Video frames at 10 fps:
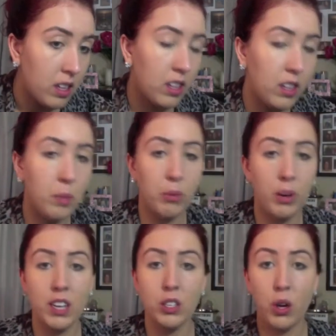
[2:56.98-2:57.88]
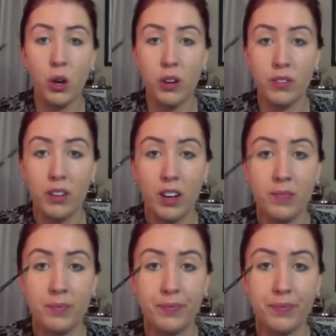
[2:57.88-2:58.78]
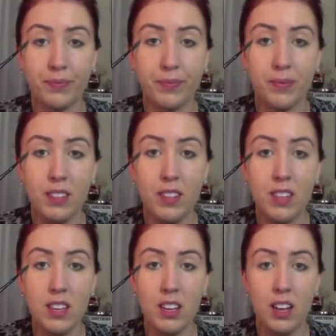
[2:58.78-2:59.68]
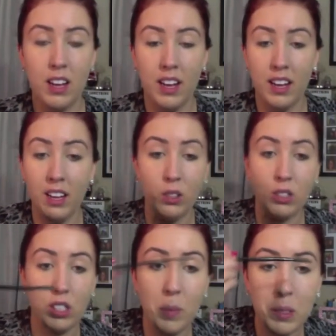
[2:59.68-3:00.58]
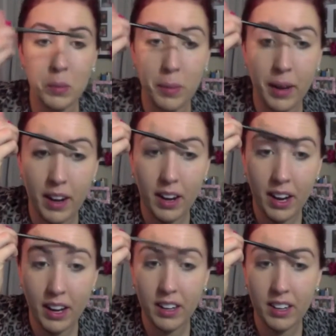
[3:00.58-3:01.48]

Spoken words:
the brush over. And it looks so much more better and